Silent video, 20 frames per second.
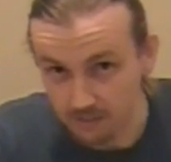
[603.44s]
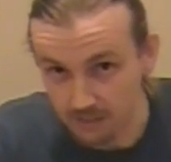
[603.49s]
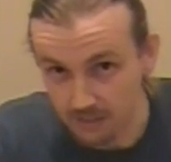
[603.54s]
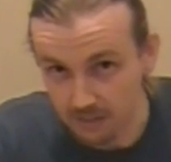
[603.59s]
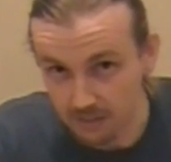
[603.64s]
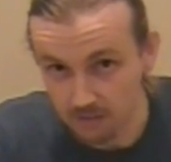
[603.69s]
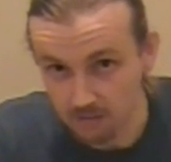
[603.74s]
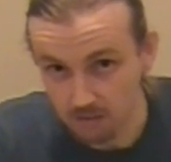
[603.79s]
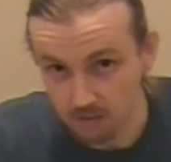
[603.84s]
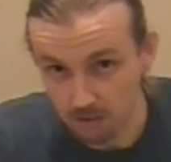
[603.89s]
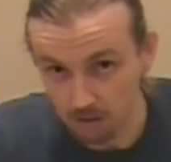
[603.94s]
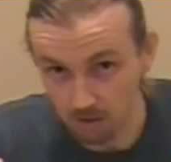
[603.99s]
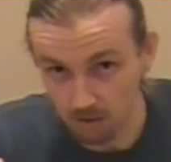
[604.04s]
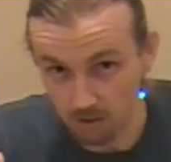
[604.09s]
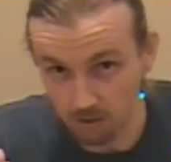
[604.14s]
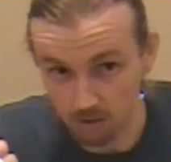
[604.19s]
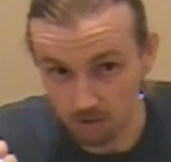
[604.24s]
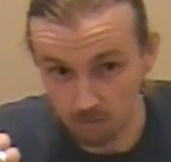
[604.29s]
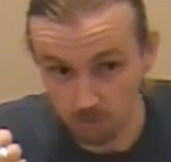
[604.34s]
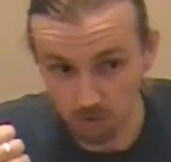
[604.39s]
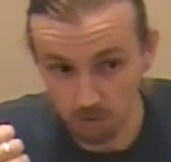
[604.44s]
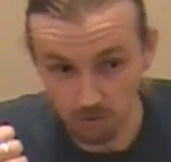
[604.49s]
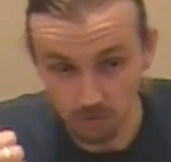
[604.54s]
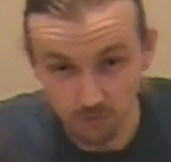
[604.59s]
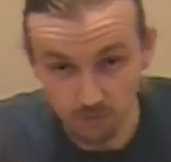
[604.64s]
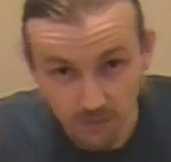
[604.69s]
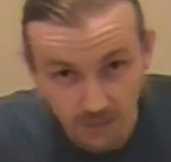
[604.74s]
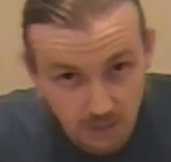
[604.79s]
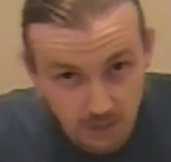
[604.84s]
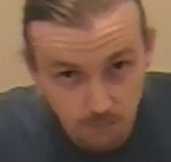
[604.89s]
there, we've got
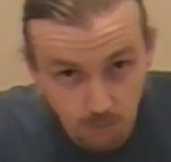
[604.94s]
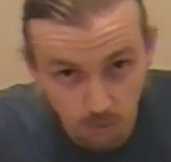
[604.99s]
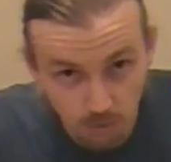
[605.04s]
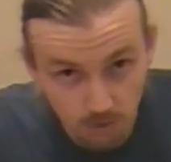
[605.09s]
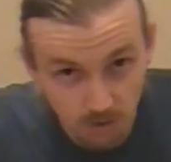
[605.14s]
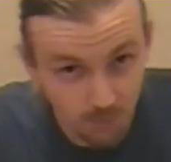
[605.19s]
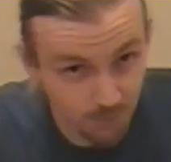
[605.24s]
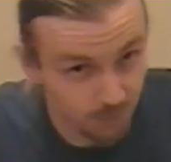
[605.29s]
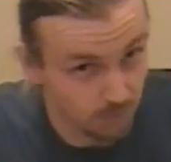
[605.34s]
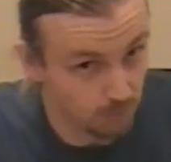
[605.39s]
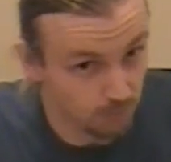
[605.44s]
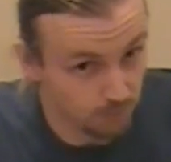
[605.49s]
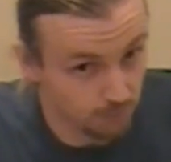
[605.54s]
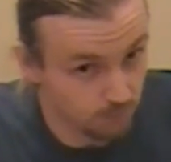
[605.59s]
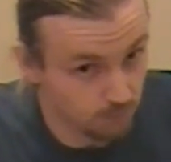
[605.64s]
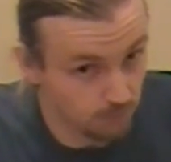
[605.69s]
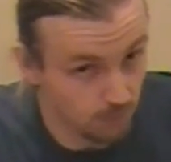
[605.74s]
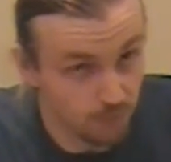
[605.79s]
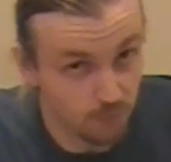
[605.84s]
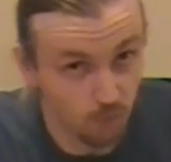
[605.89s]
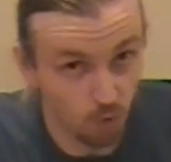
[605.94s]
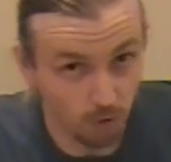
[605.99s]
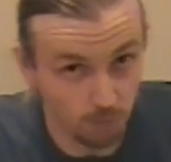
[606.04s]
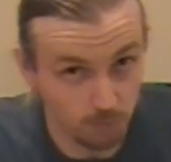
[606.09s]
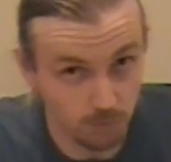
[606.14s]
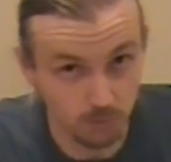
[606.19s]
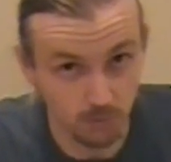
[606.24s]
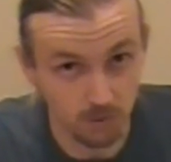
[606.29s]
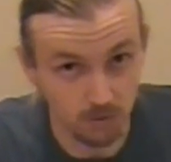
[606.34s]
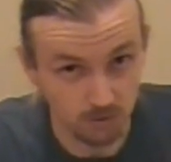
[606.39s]
Facebook, and we've got a forum
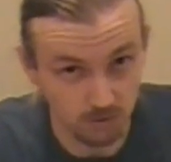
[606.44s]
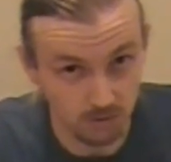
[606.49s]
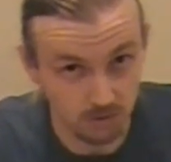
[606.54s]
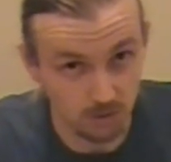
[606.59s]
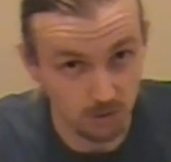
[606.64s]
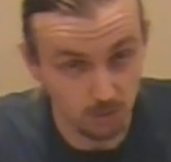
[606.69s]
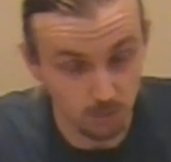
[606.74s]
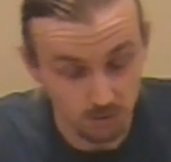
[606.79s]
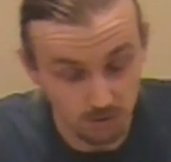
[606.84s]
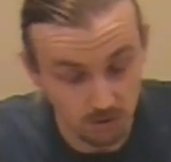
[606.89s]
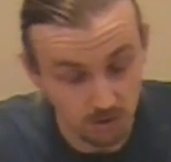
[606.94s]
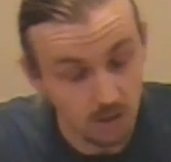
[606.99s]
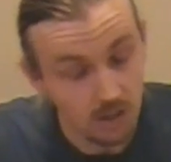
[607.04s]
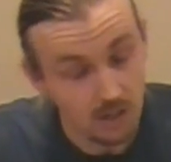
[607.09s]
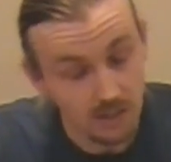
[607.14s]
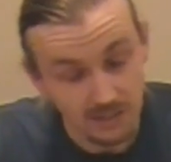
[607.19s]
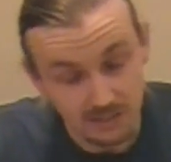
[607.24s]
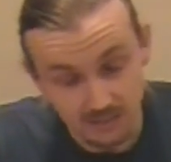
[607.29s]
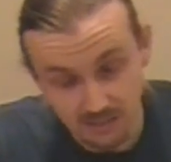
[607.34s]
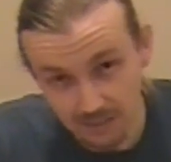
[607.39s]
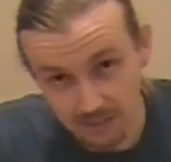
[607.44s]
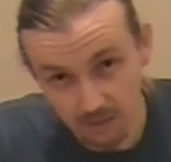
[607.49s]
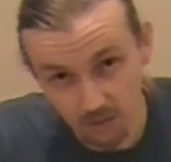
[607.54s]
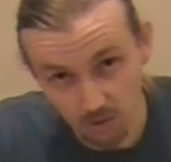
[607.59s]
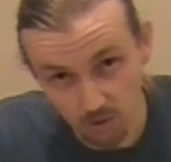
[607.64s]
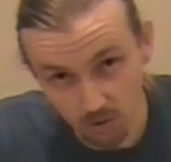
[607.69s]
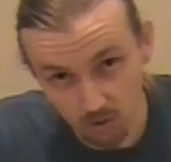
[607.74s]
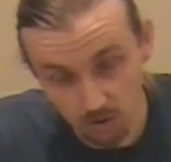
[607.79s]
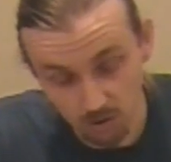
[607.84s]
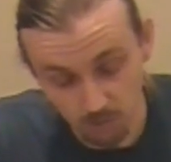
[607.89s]
as well, so you can come and say
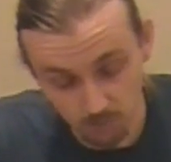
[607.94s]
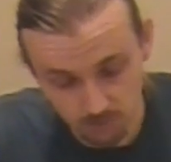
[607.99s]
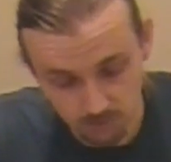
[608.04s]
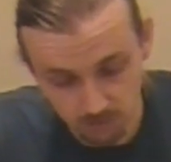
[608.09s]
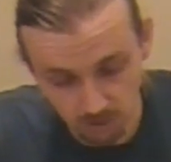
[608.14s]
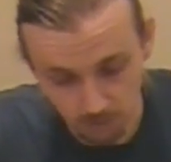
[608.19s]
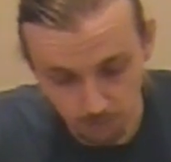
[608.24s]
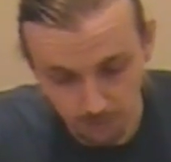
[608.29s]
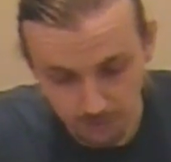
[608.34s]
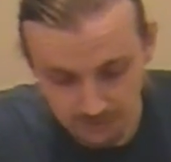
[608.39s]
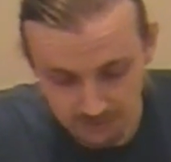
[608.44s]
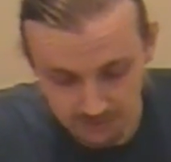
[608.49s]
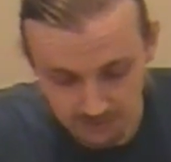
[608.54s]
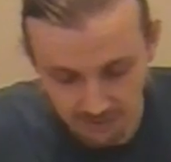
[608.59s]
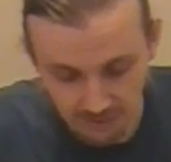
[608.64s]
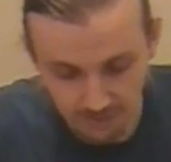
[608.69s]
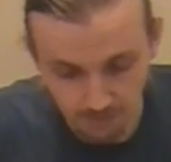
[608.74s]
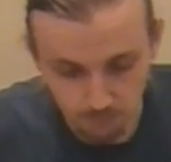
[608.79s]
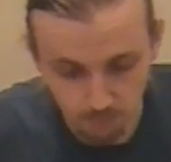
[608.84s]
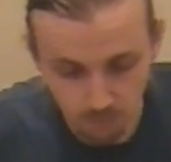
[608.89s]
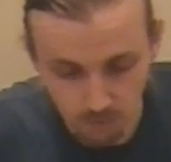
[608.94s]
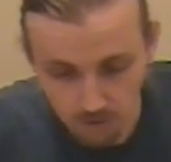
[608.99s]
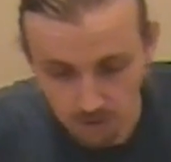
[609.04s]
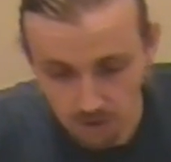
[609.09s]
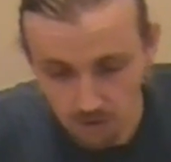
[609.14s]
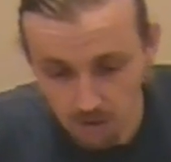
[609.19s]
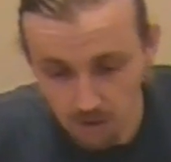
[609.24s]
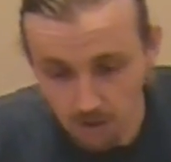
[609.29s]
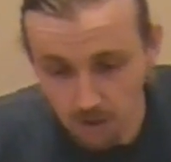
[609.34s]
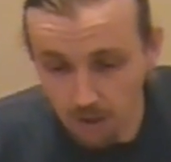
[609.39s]
hello and talk about this game.
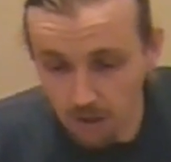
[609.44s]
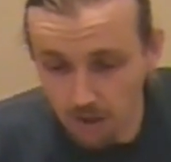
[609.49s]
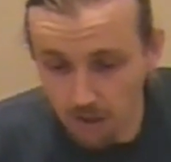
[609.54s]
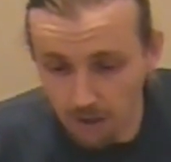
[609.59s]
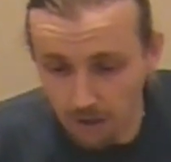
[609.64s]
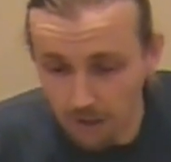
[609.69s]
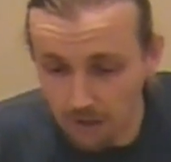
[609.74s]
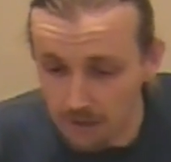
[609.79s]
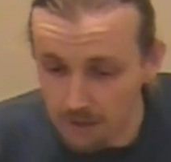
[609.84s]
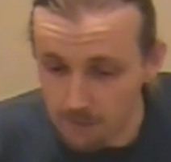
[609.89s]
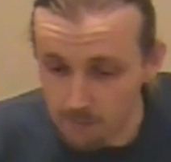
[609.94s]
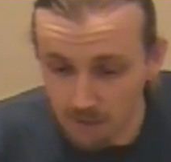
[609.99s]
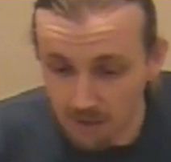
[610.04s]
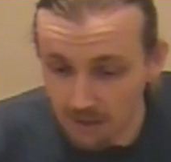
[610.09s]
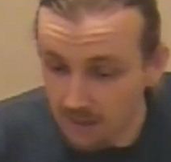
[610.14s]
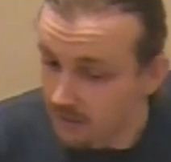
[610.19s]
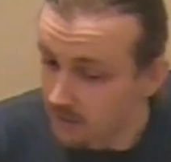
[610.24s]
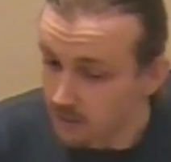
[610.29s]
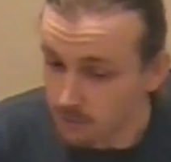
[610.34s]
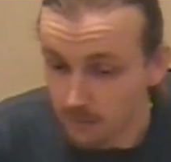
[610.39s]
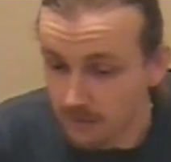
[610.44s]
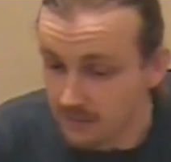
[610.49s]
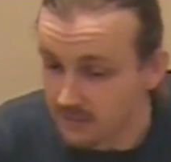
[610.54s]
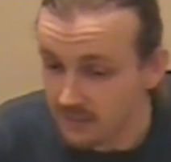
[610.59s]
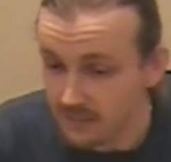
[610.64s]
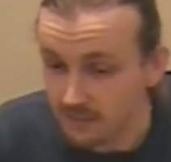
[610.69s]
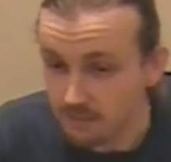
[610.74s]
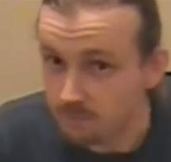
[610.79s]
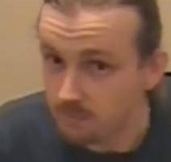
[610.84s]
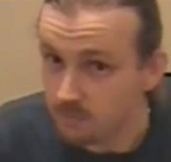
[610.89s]
And that's about
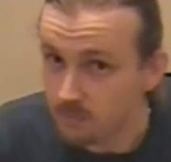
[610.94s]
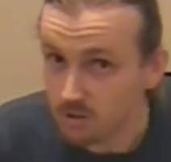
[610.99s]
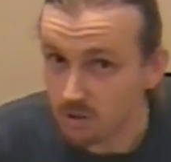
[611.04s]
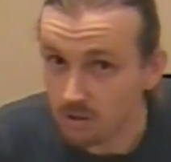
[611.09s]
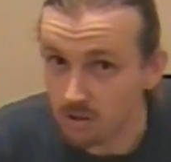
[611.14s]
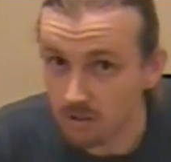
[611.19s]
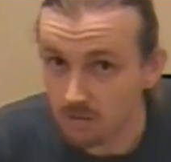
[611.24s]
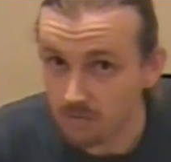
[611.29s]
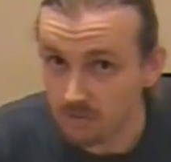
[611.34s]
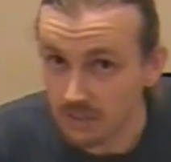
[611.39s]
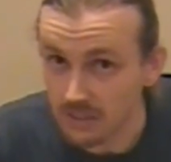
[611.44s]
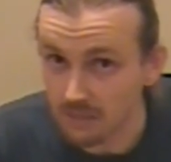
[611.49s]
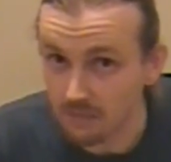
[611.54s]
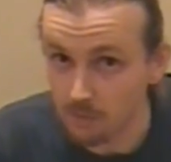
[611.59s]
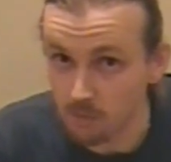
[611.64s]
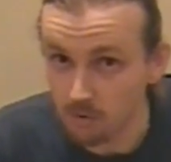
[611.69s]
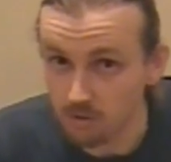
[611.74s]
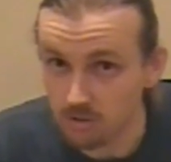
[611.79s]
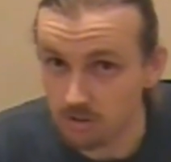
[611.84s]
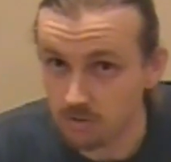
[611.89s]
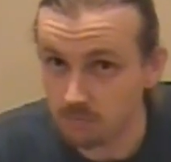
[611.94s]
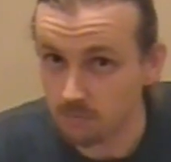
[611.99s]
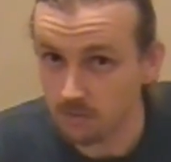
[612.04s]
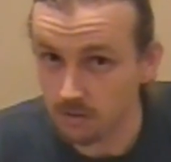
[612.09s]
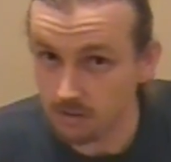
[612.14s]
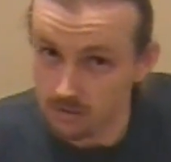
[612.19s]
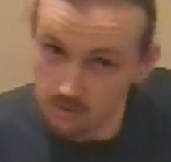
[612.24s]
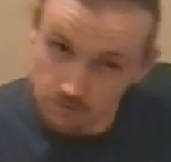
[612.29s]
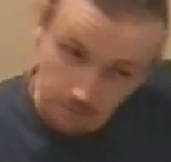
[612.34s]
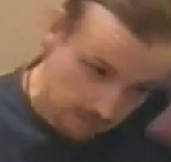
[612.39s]
it, so thank you very much.
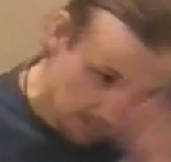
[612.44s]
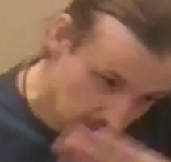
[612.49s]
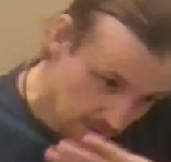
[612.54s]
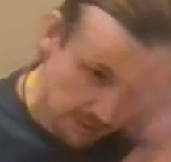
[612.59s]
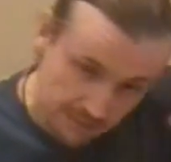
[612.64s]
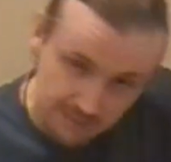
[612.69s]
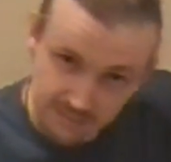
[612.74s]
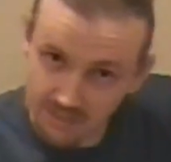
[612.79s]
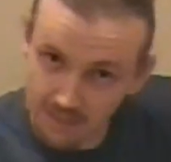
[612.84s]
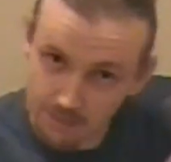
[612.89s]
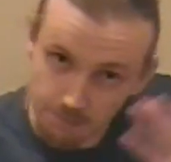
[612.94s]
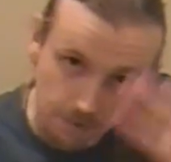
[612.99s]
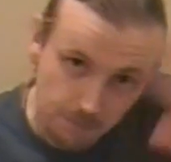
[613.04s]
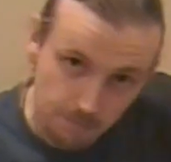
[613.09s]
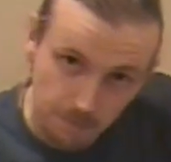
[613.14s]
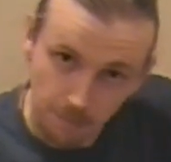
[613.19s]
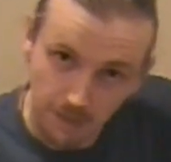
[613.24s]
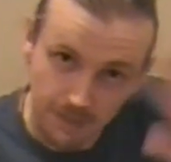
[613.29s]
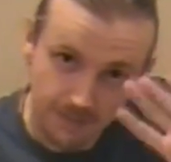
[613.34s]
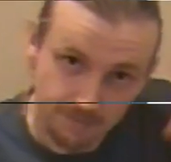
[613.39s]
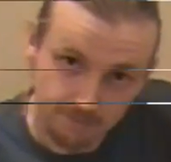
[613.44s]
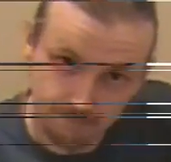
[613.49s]
Until next time, bye bye.